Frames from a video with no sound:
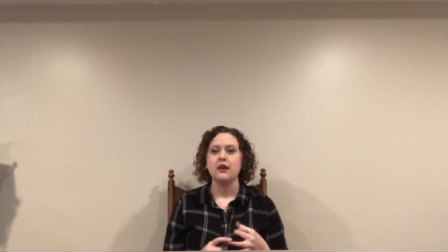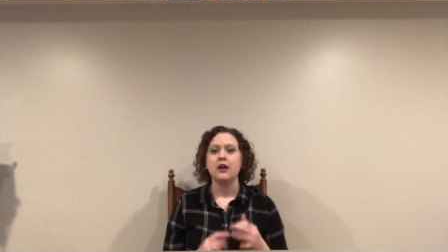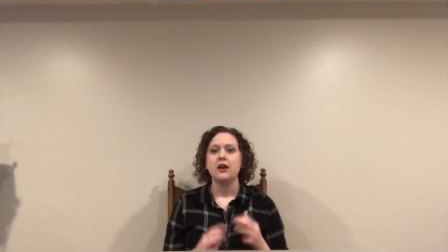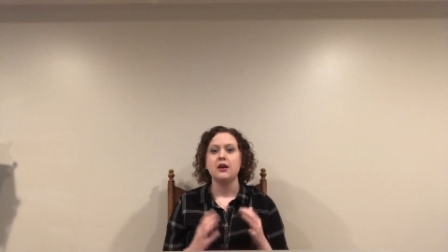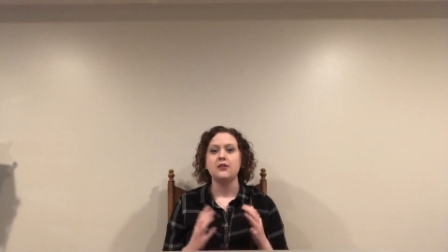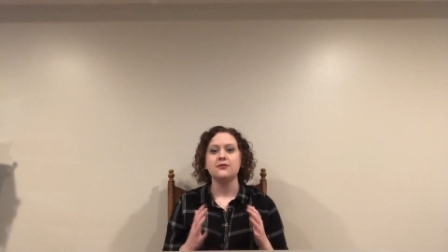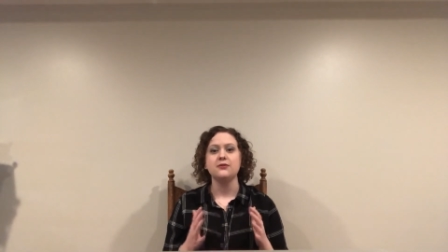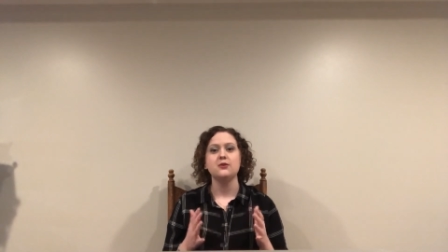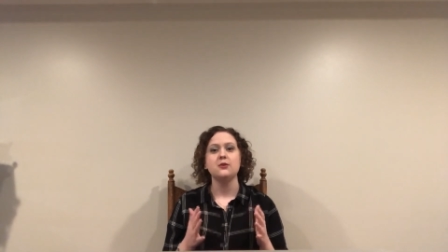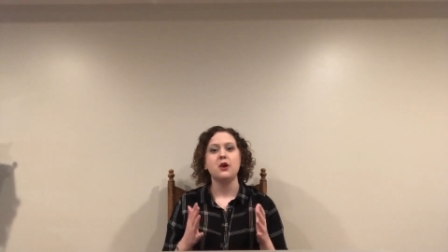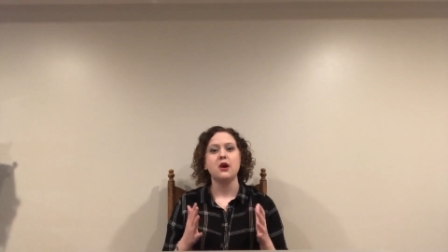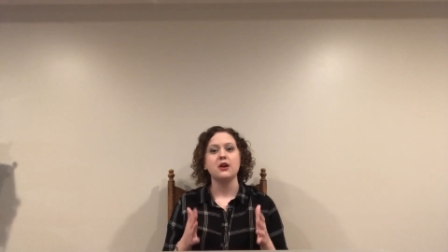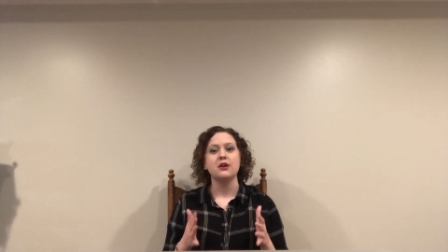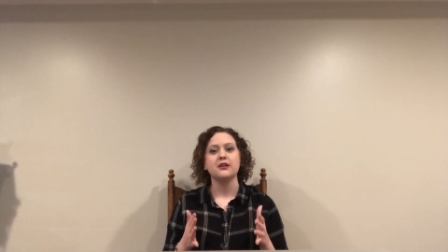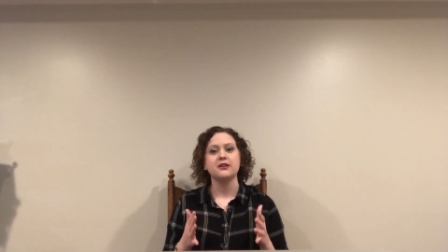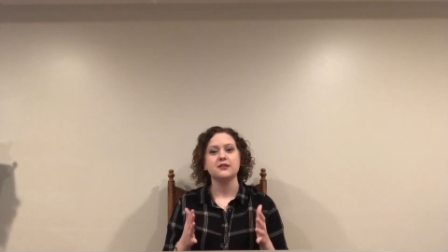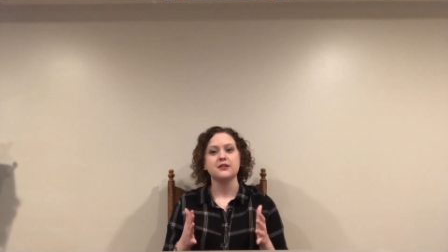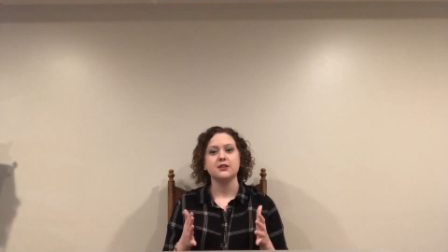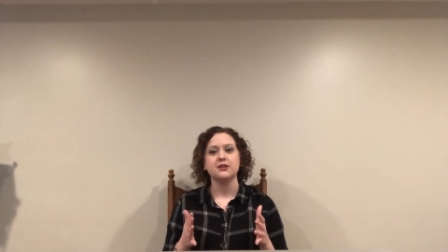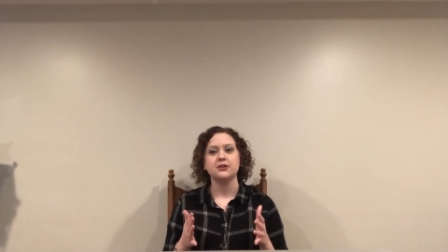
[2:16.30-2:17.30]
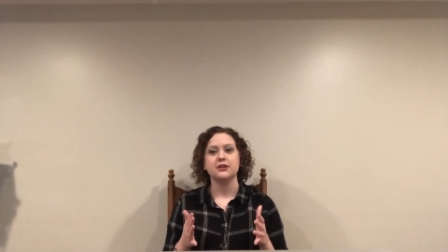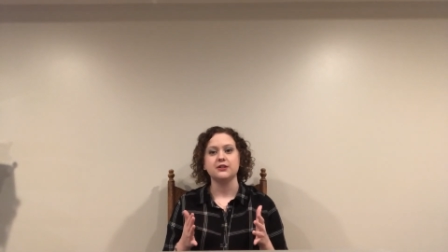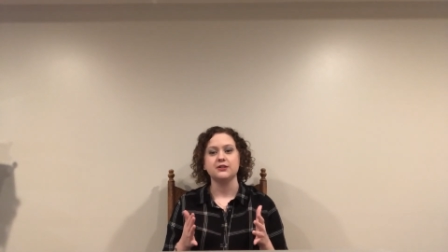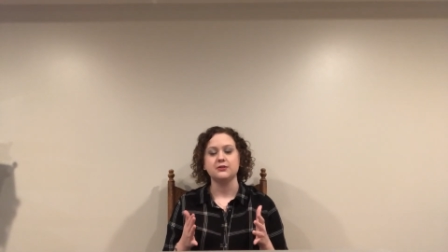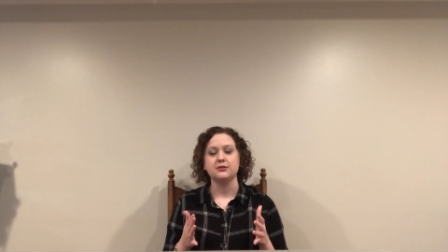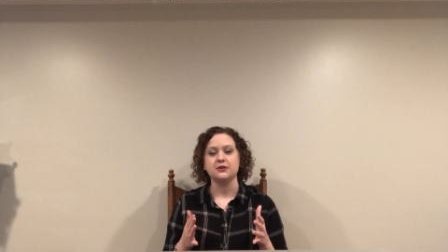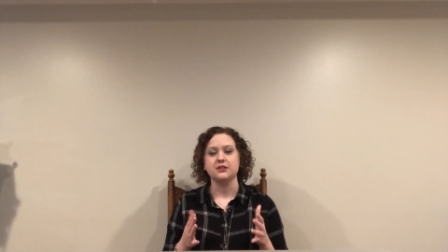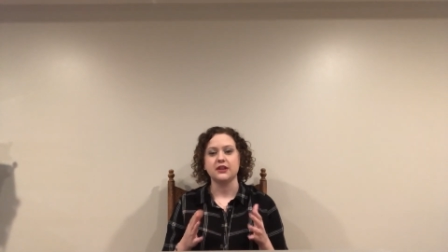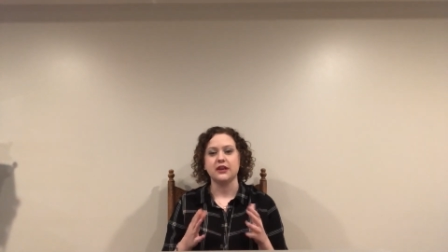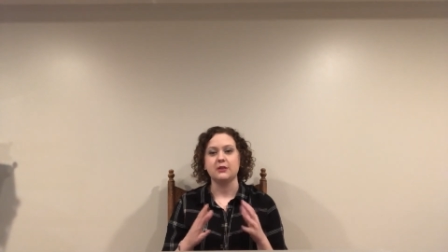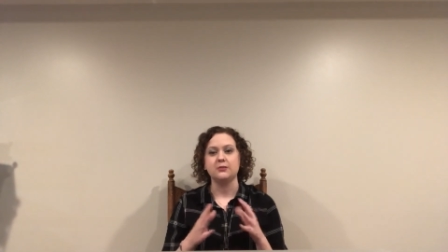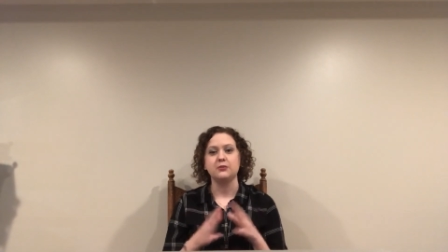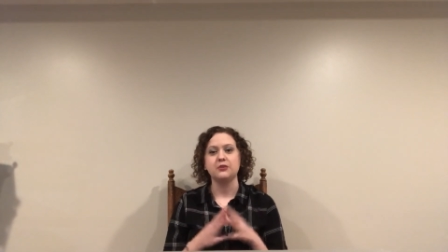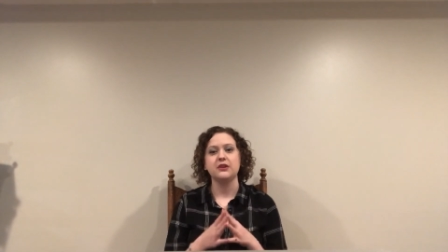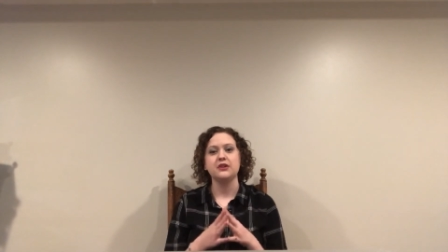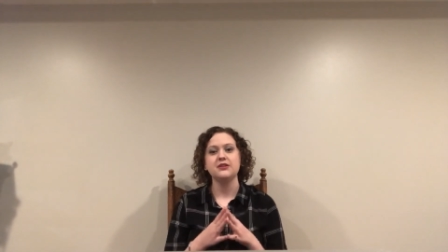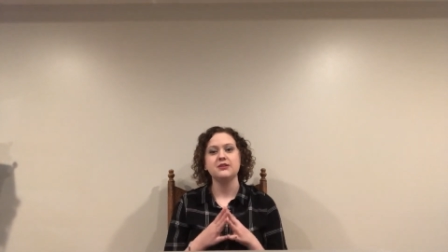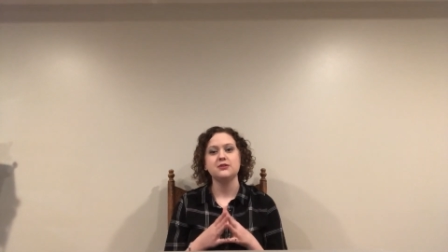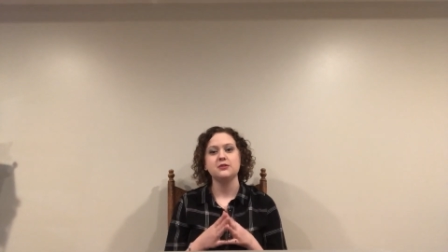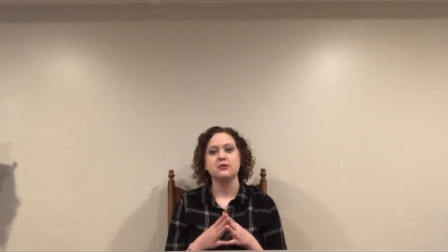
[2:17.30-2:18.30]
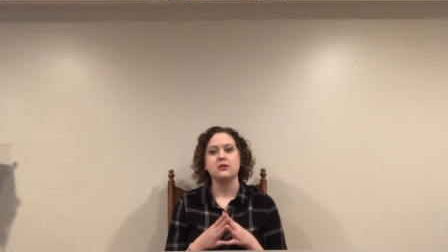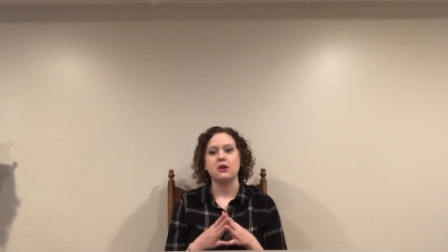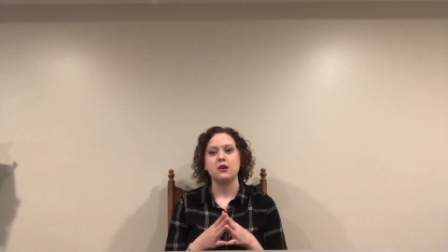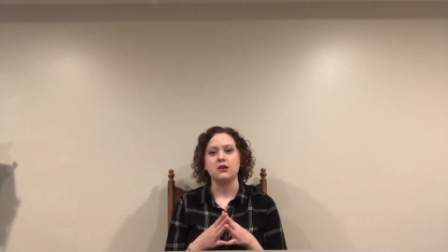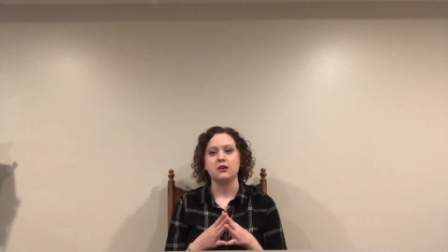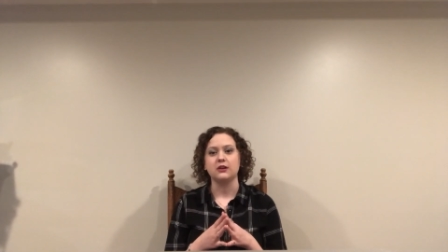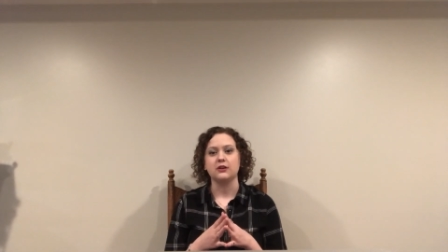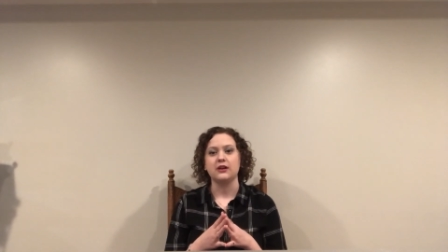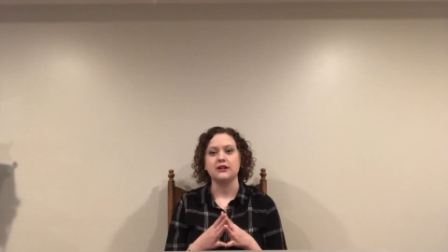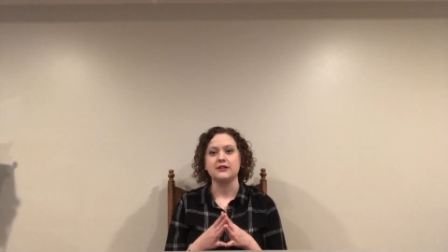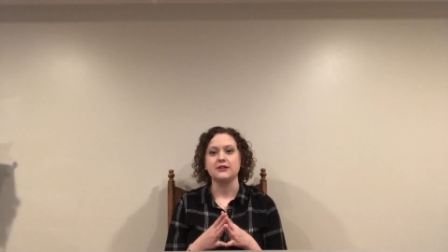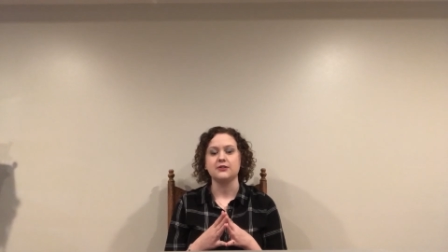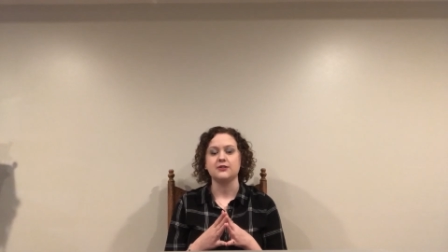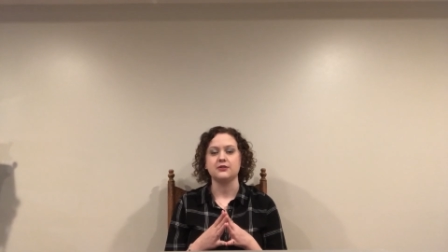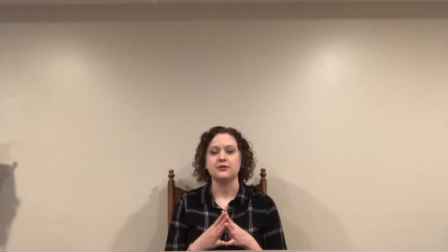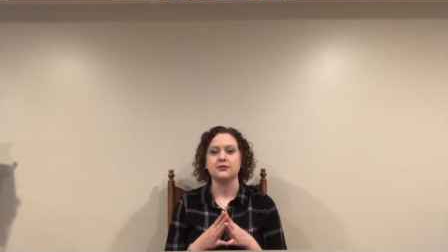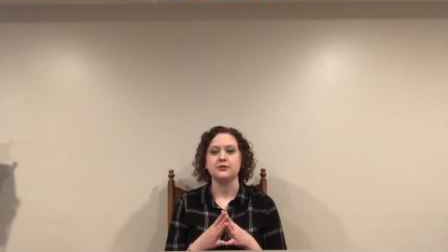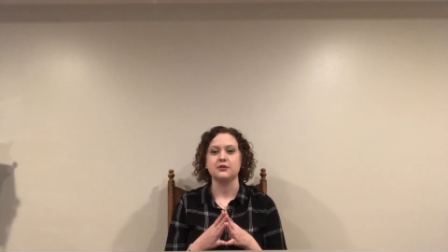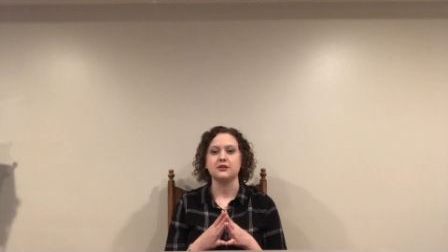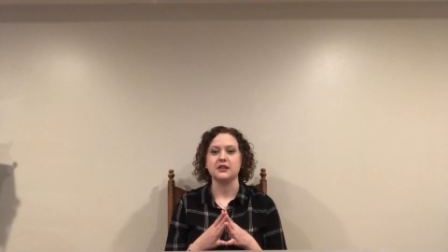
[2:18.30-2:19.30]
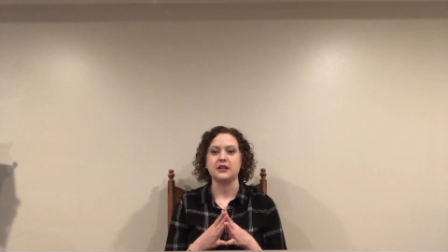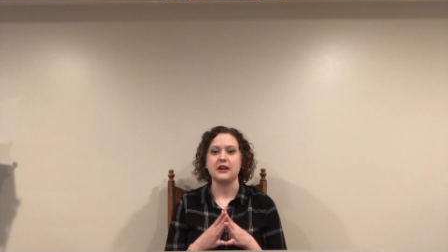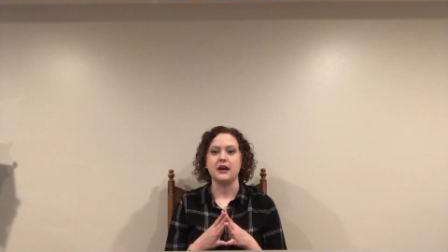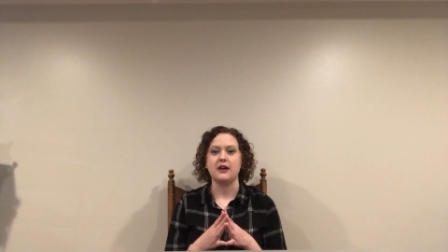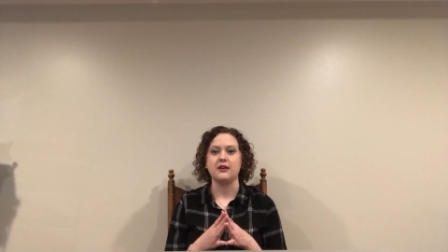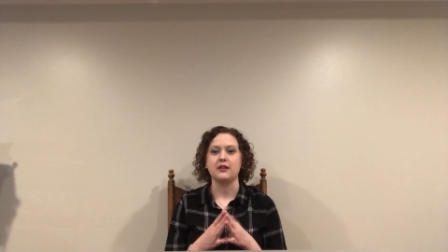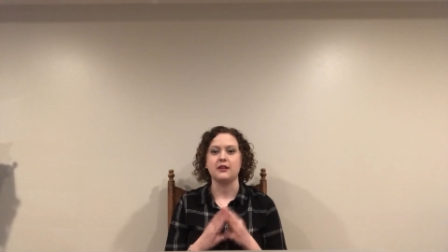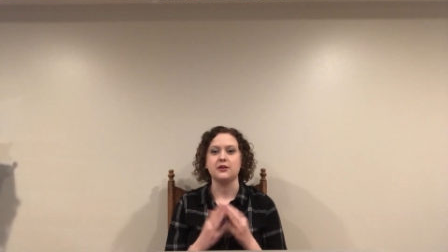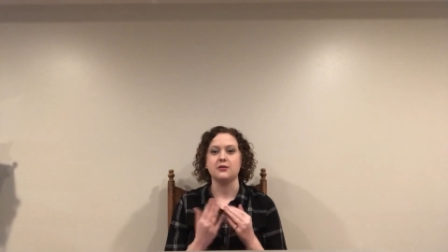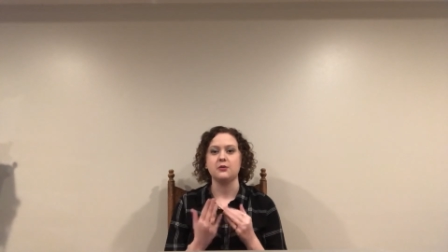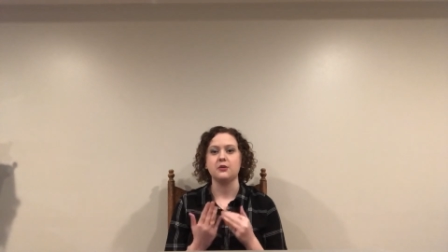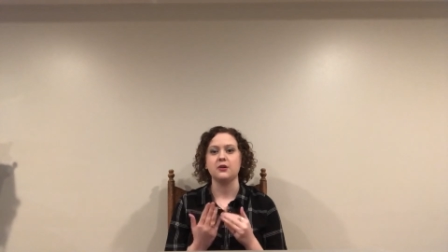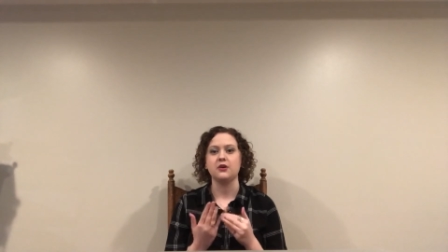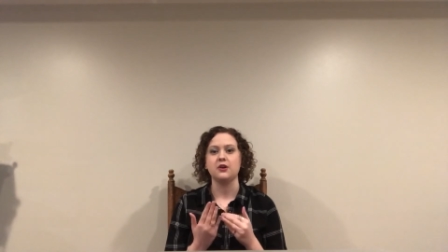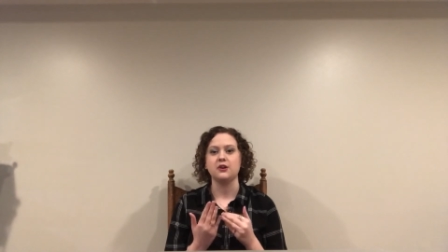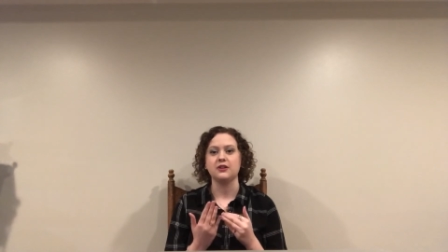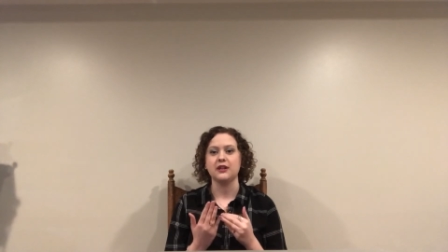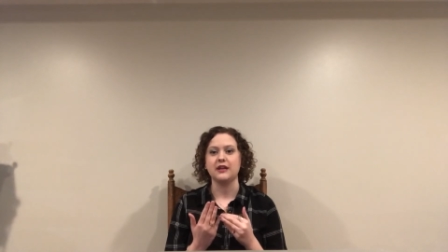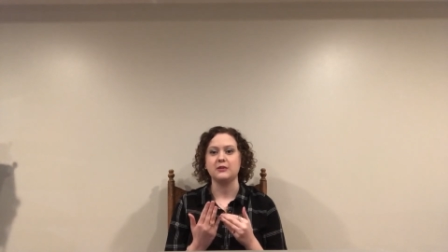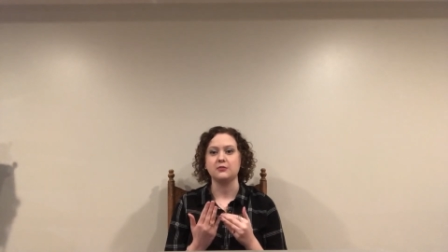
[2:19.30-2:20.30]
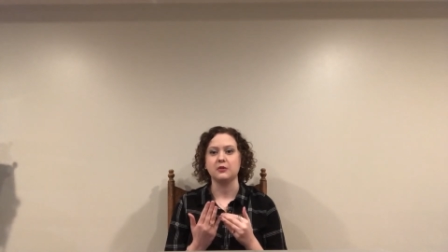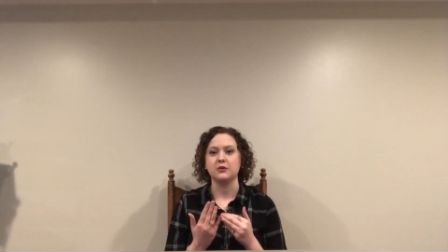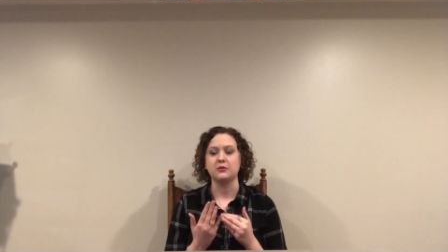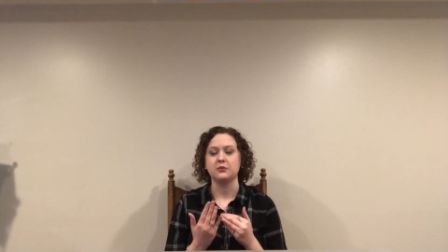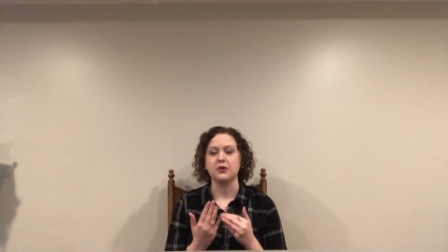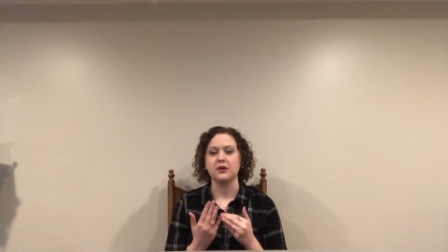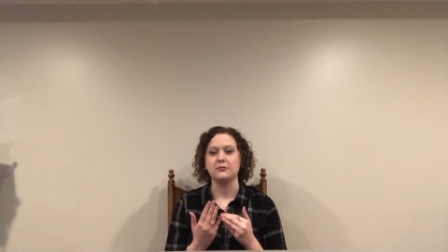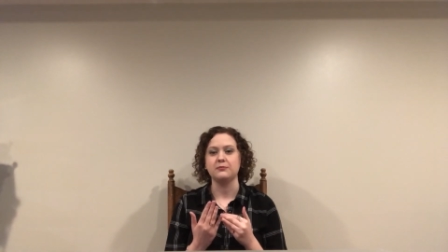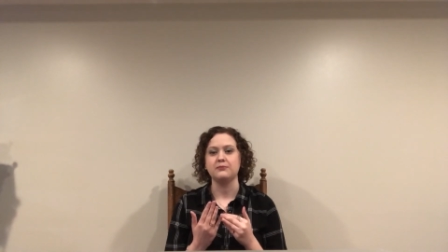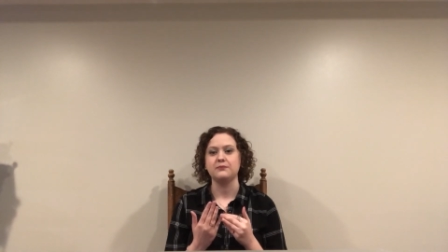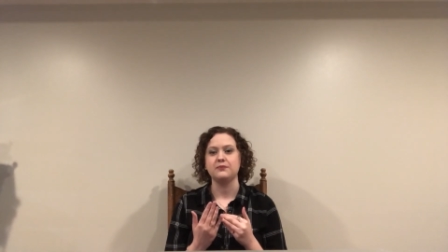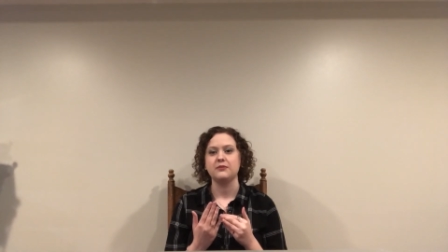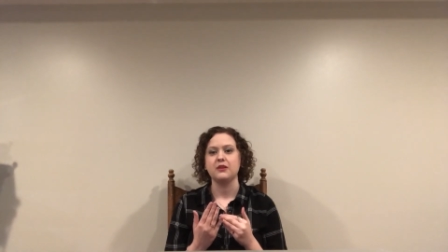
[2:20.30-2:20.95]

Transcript: If you are considering suicide, please do call a crisis or suicide hotline or call 911.